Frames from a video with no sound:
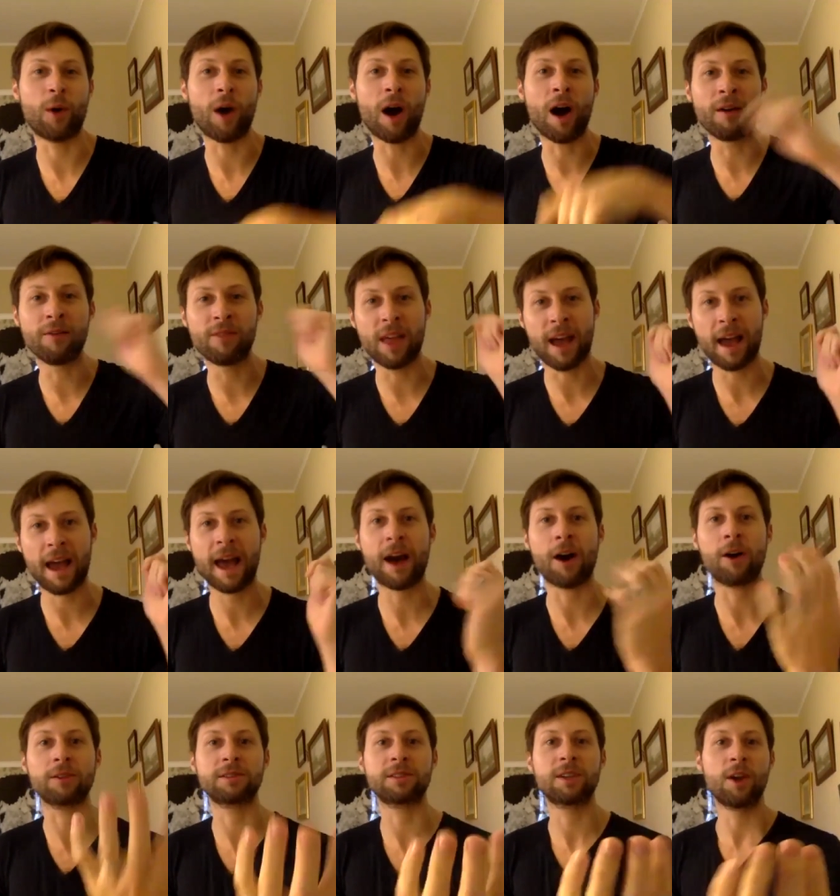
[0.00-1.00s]
of the
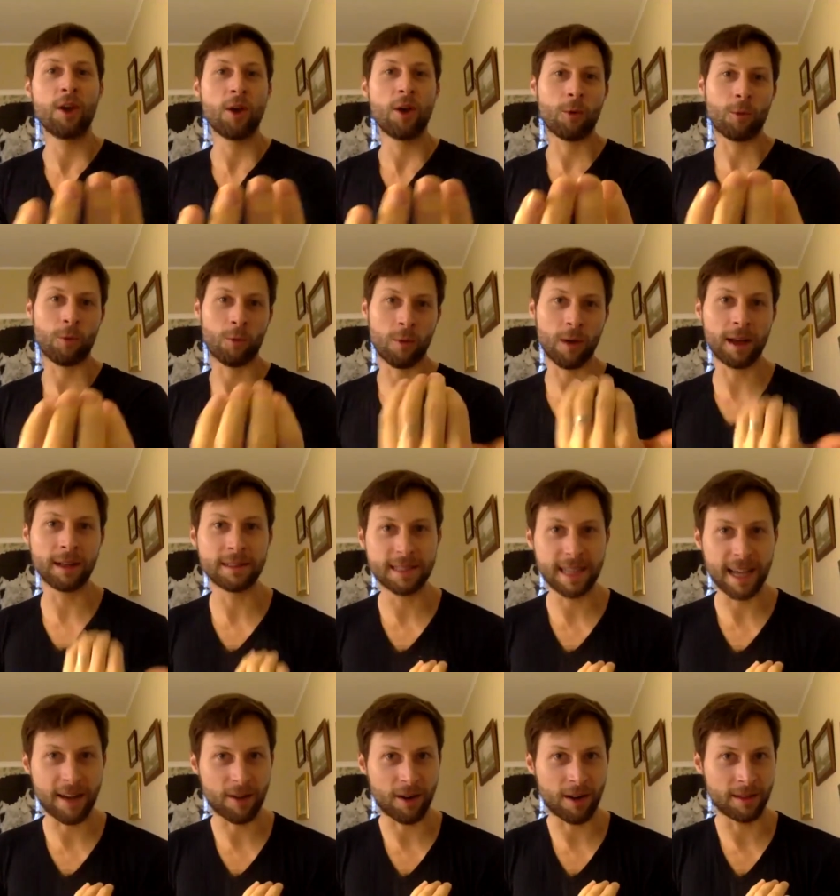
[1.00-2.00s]
house runs
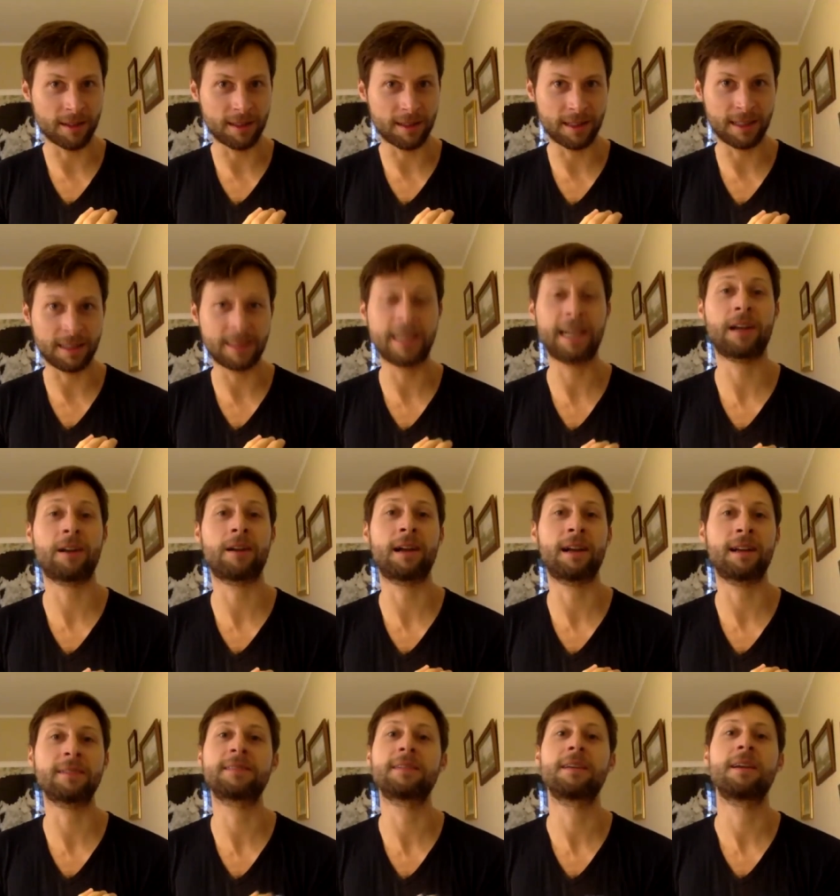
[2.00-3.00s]
out onto the
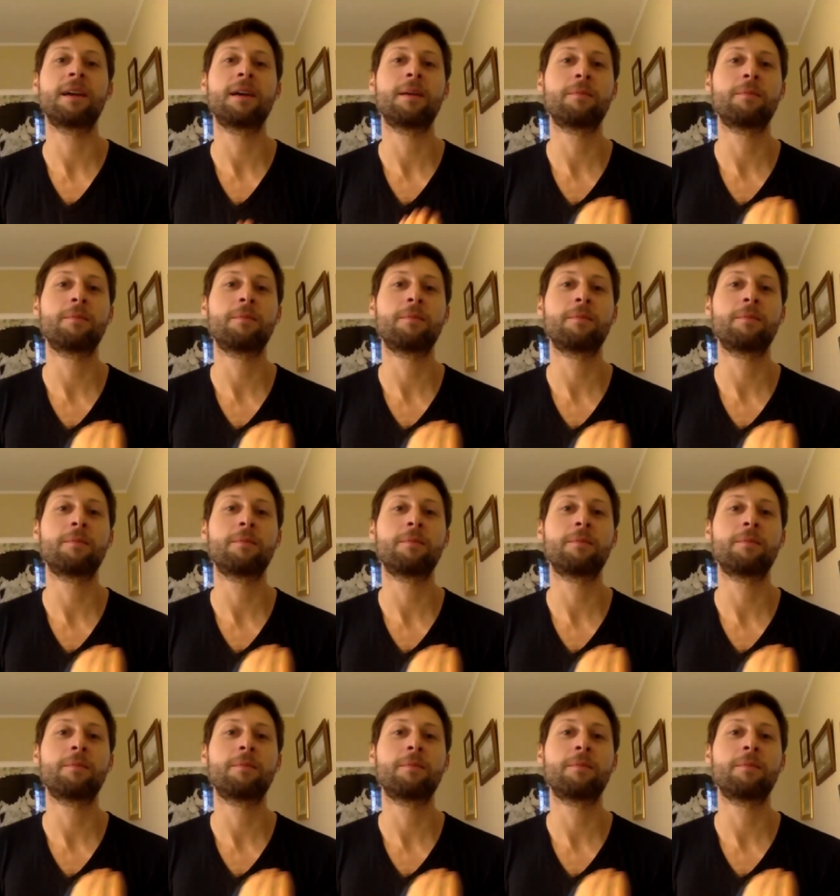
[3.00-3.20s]
terrace